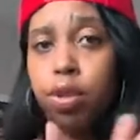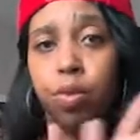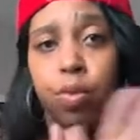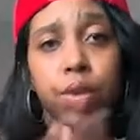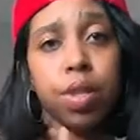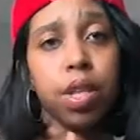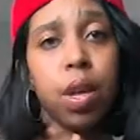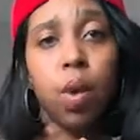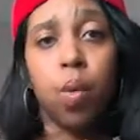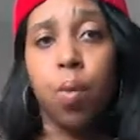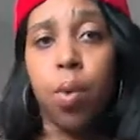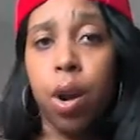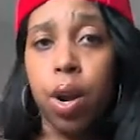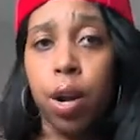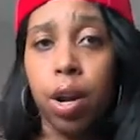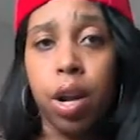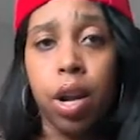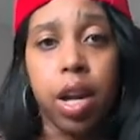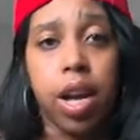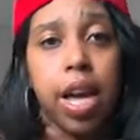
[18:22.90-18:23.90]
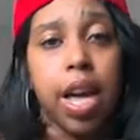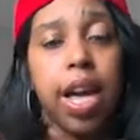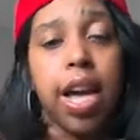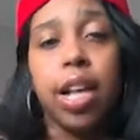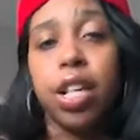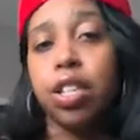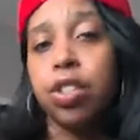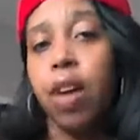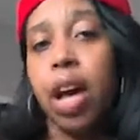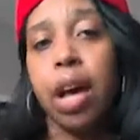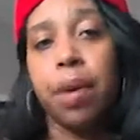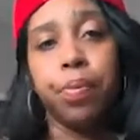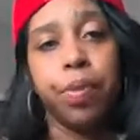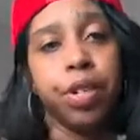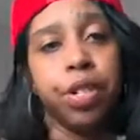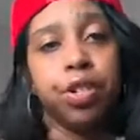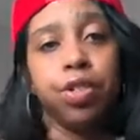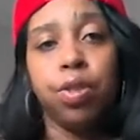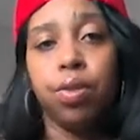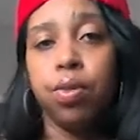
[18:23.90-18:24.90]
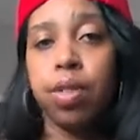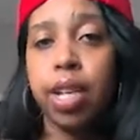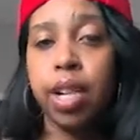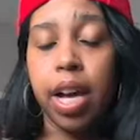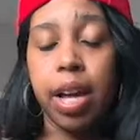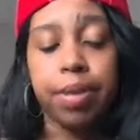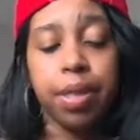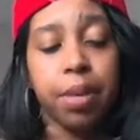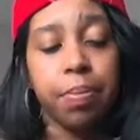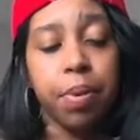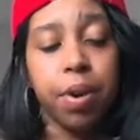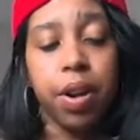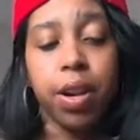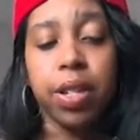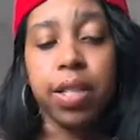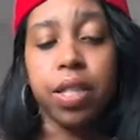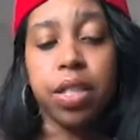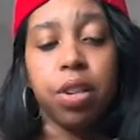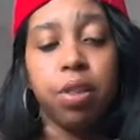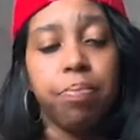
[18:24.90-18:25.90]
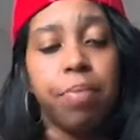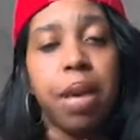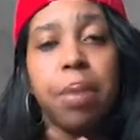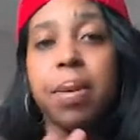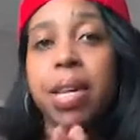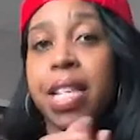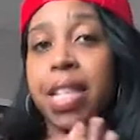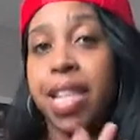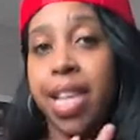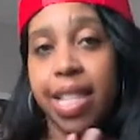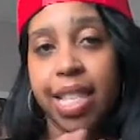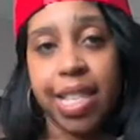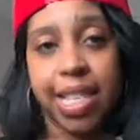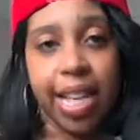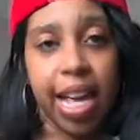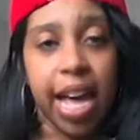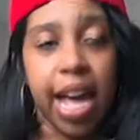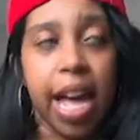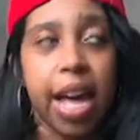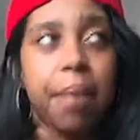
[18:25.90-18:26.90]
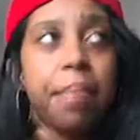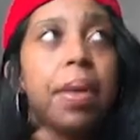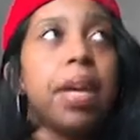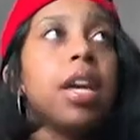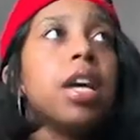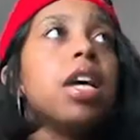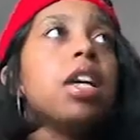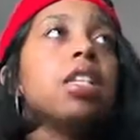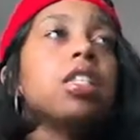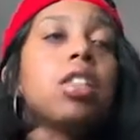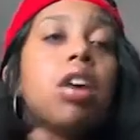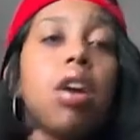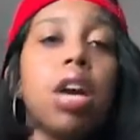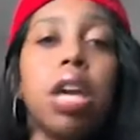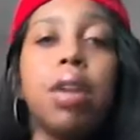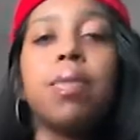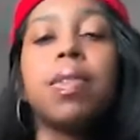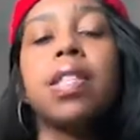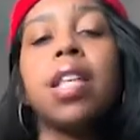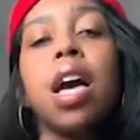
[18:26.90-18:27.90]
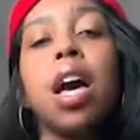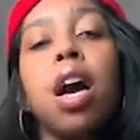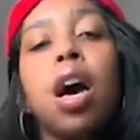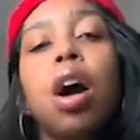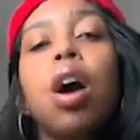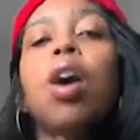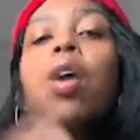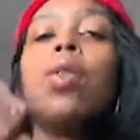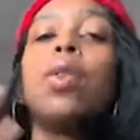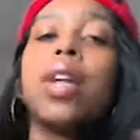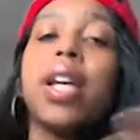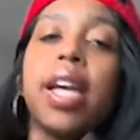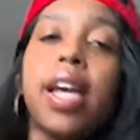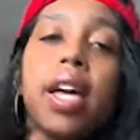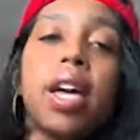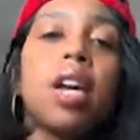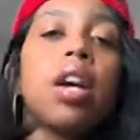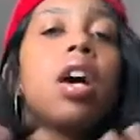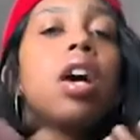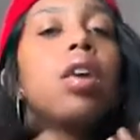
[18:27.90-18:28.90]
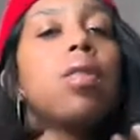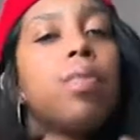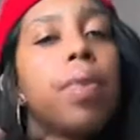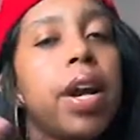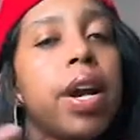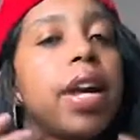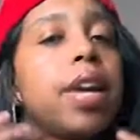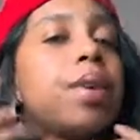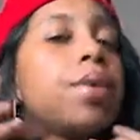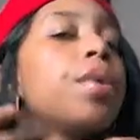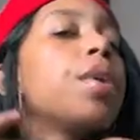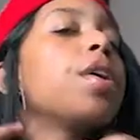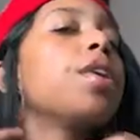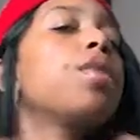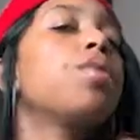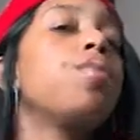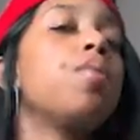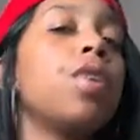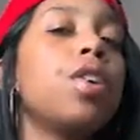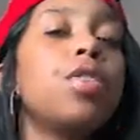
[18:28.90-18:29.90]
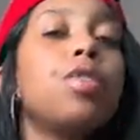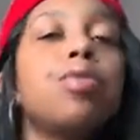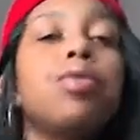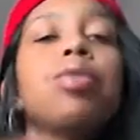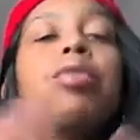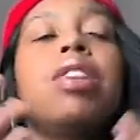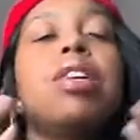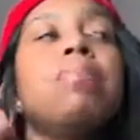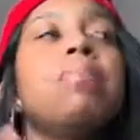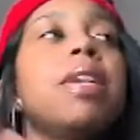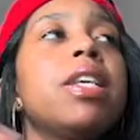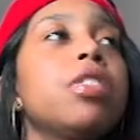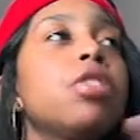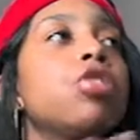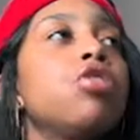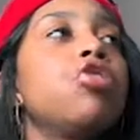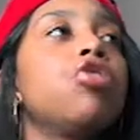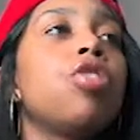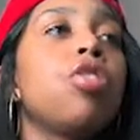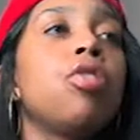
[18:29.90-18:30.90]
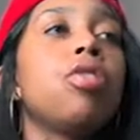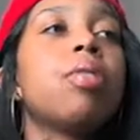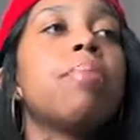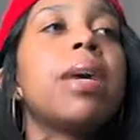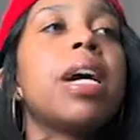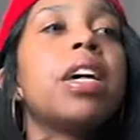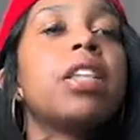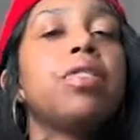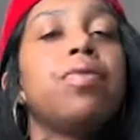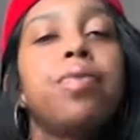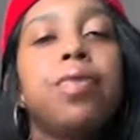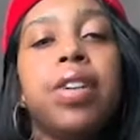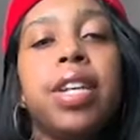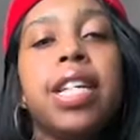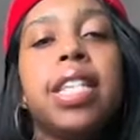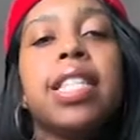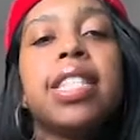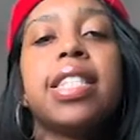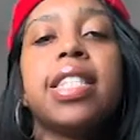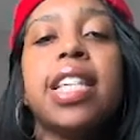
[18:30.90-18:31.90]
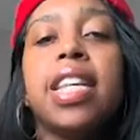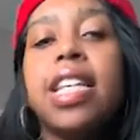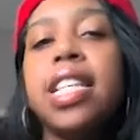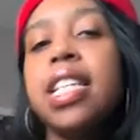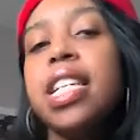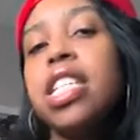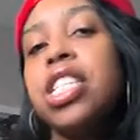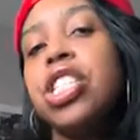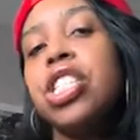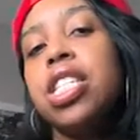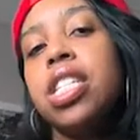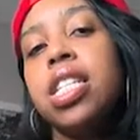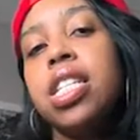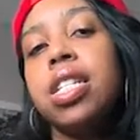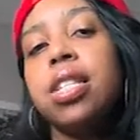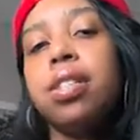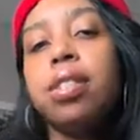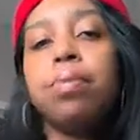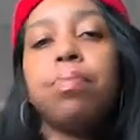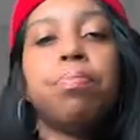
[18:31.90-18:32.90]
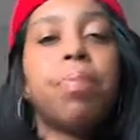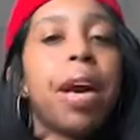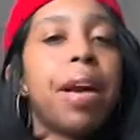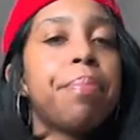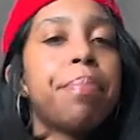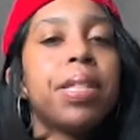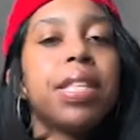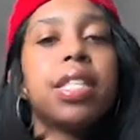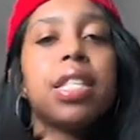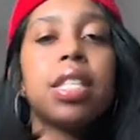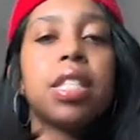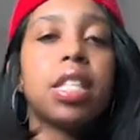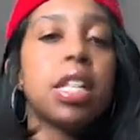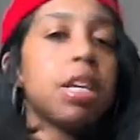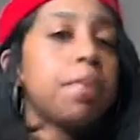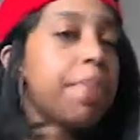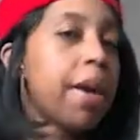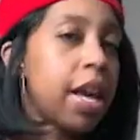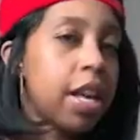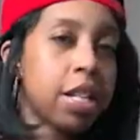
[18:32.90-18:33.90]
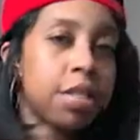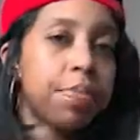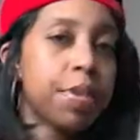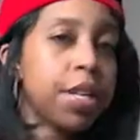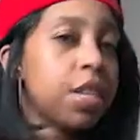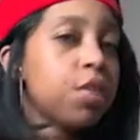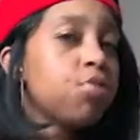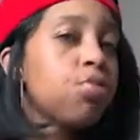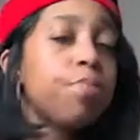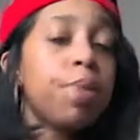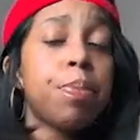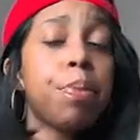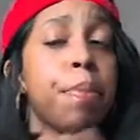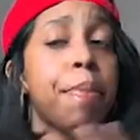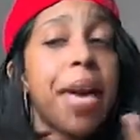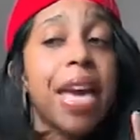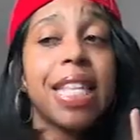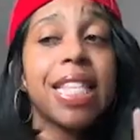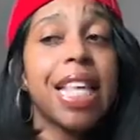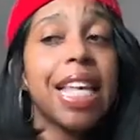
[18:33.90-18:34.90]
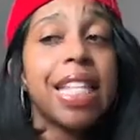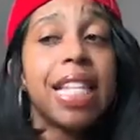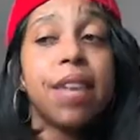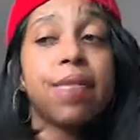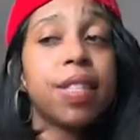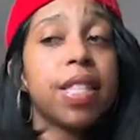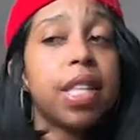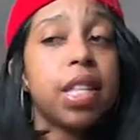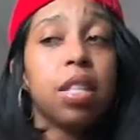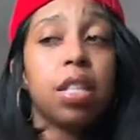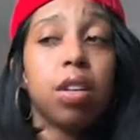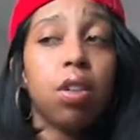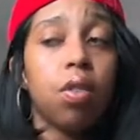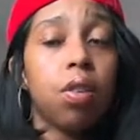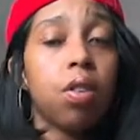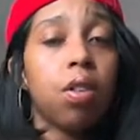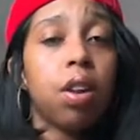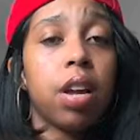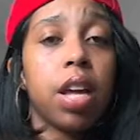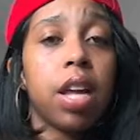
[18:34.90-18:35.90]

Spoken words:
some work, so I really don't look up the part, so maybe another time. So he was like, okay, all right. Well, he makes the joke about his friend saying that she might be 600 pounds, because remember, Max ain't never seen Tara